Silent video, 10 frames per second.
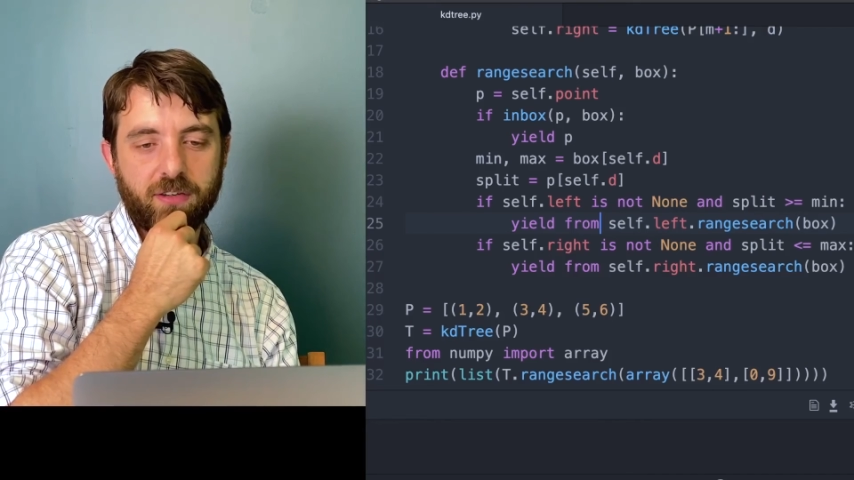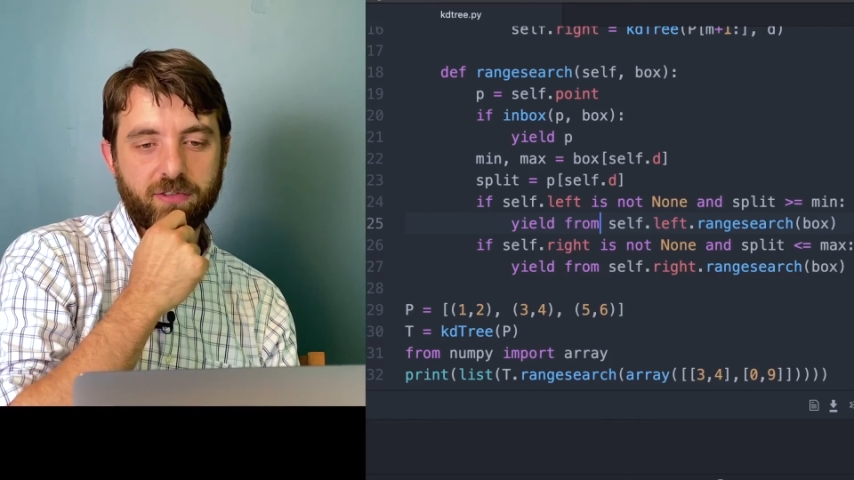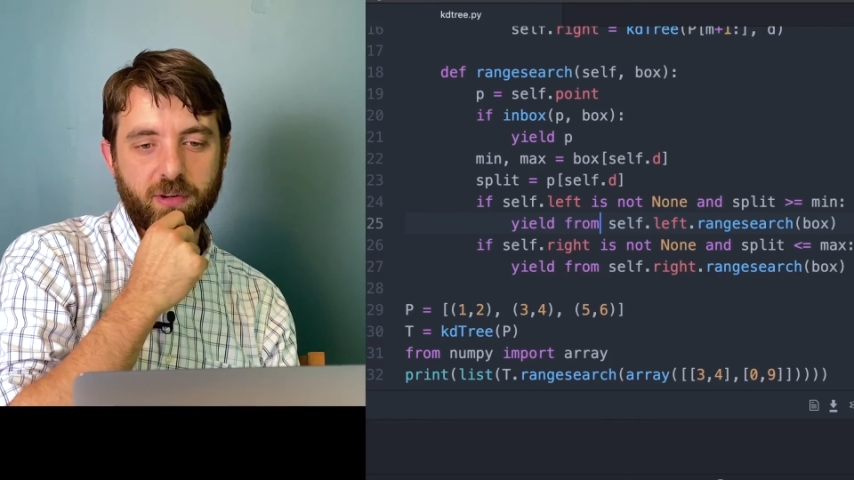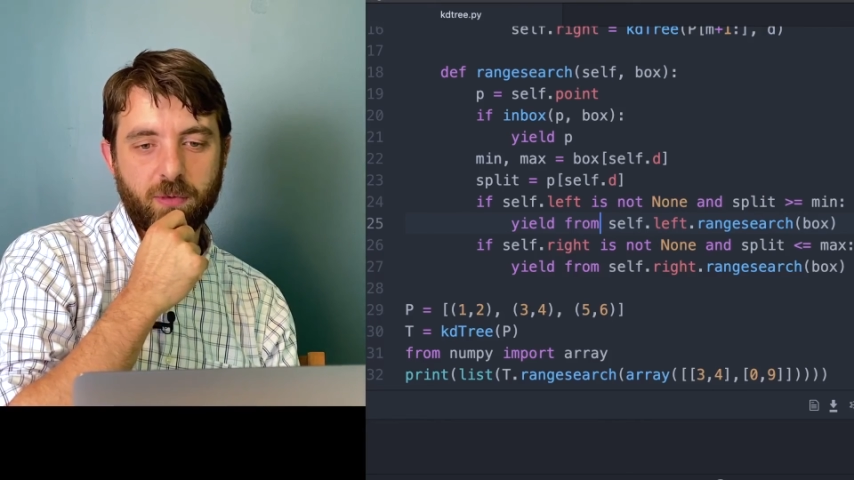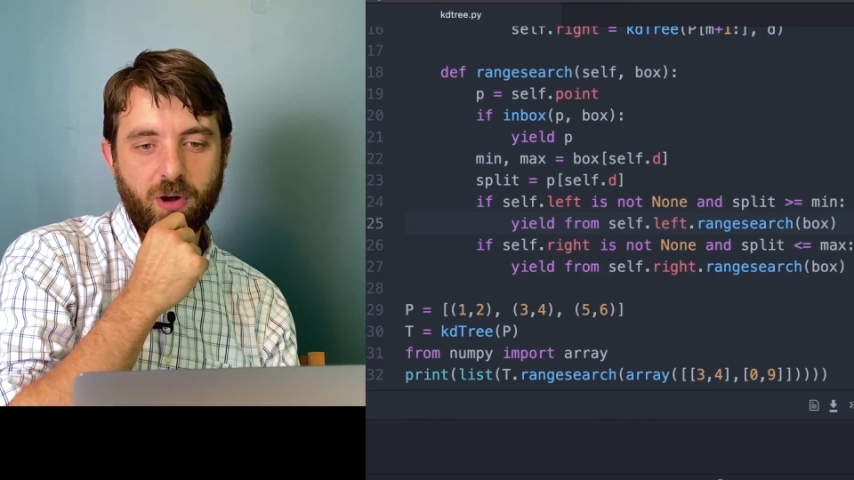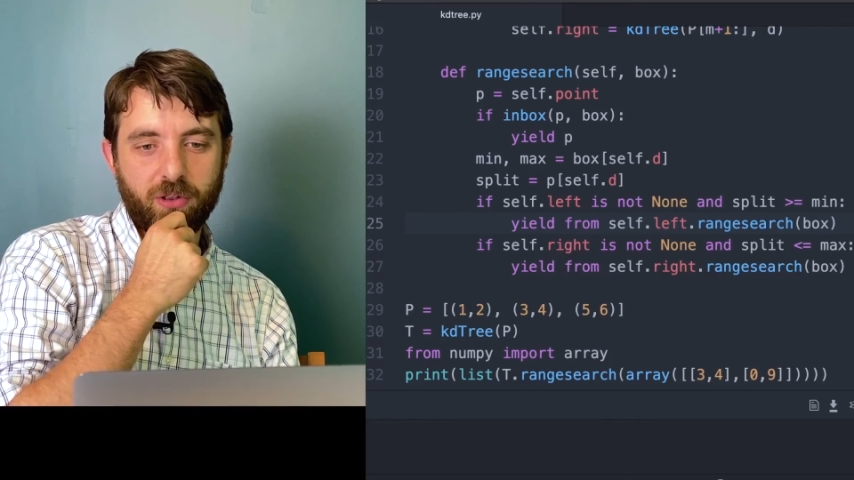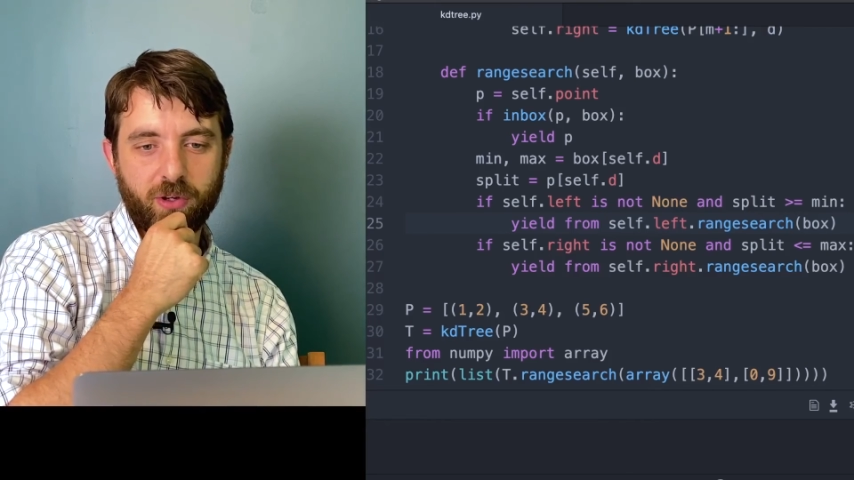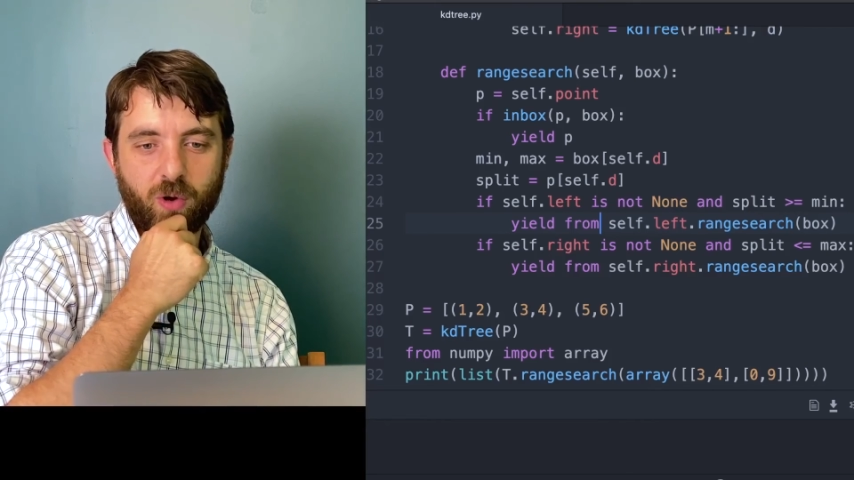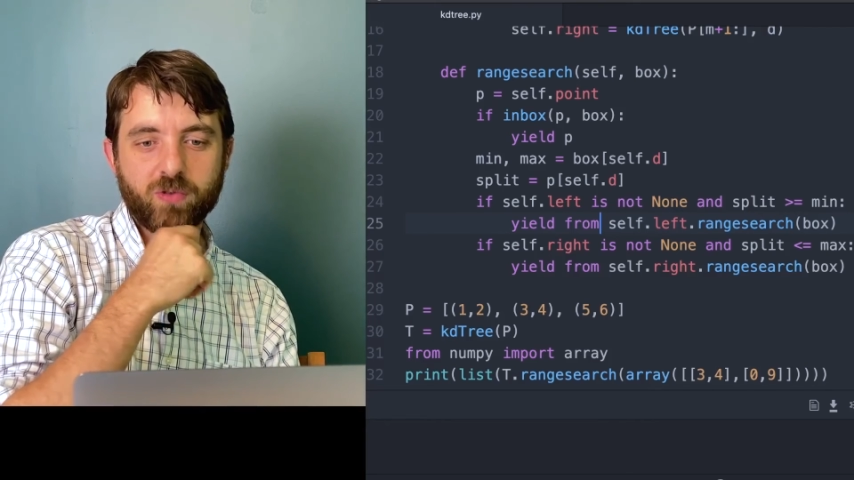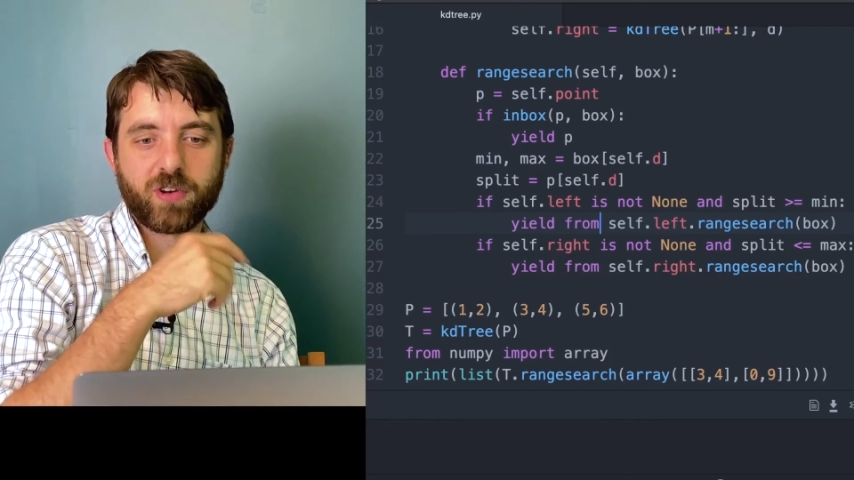from all the
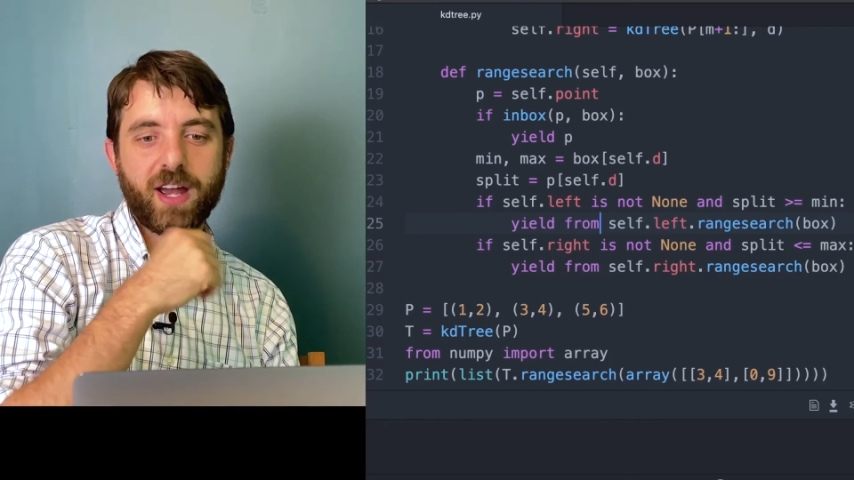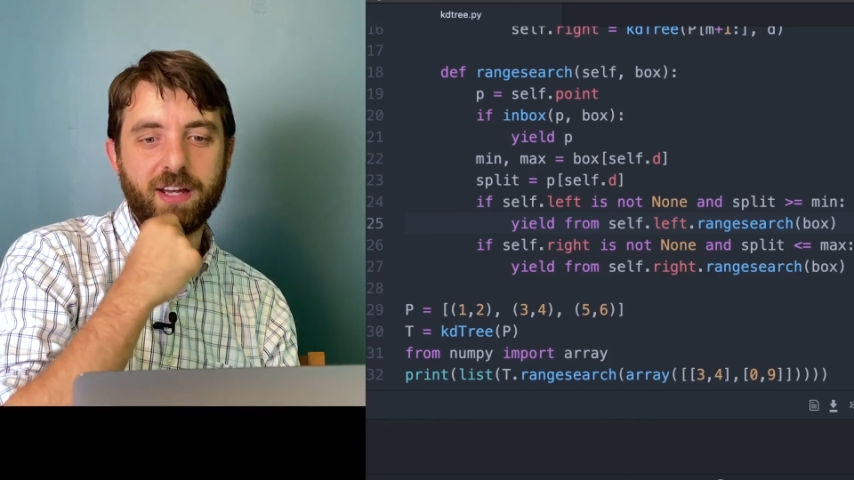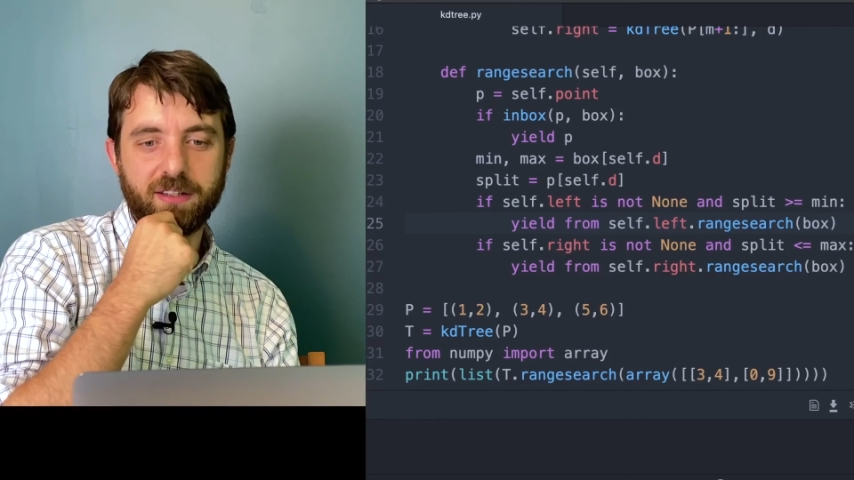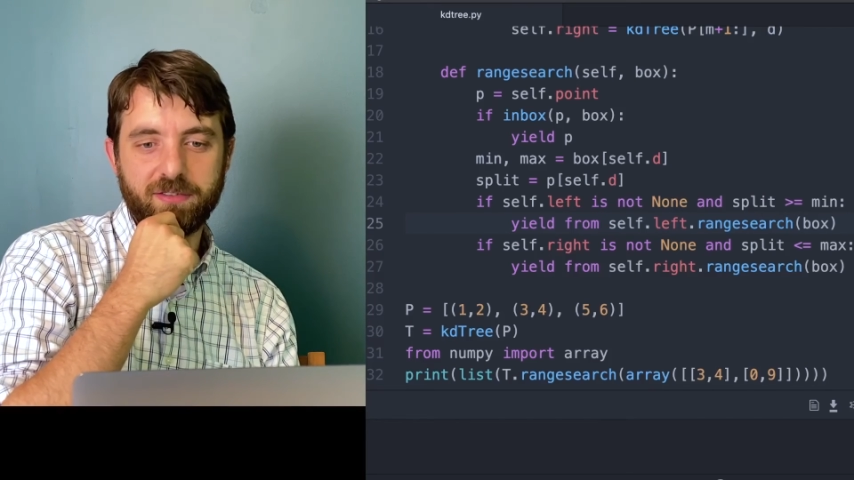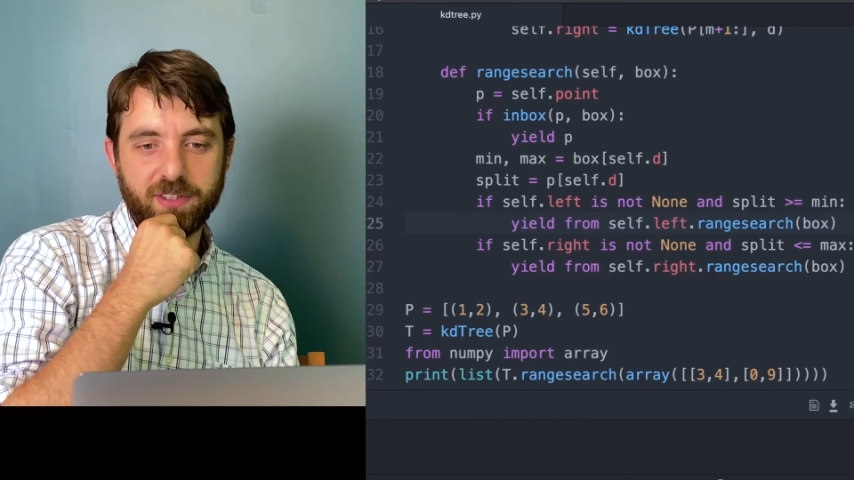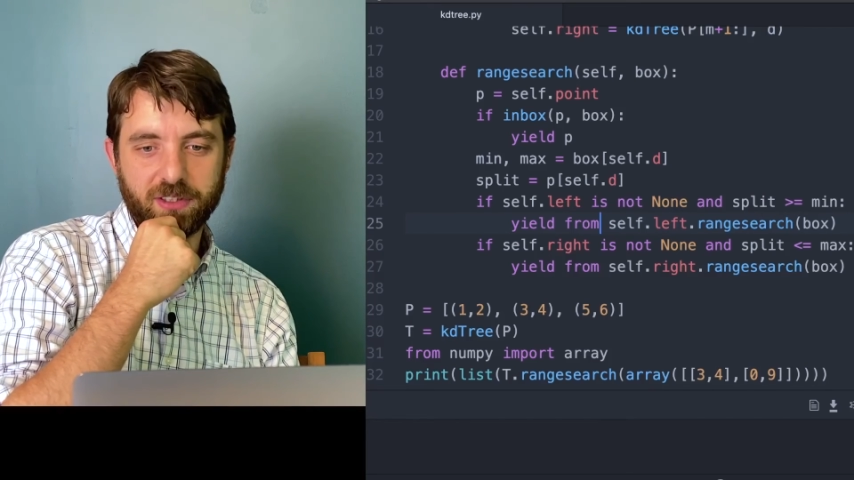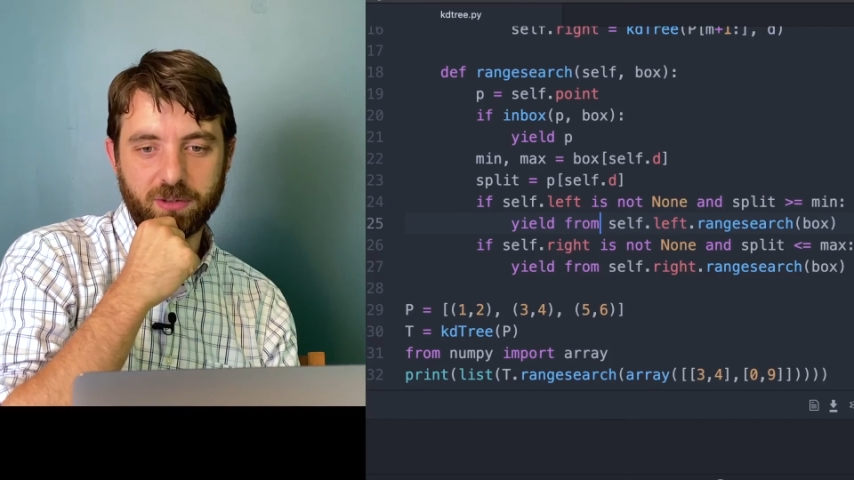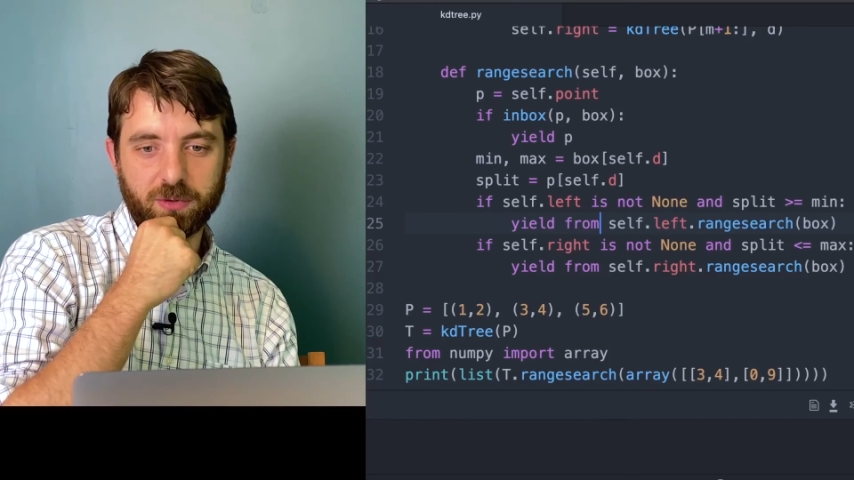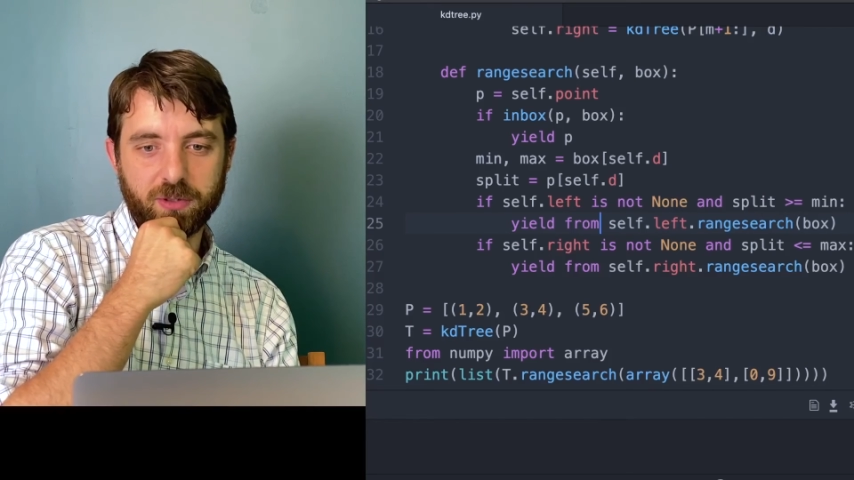overhead of dealing with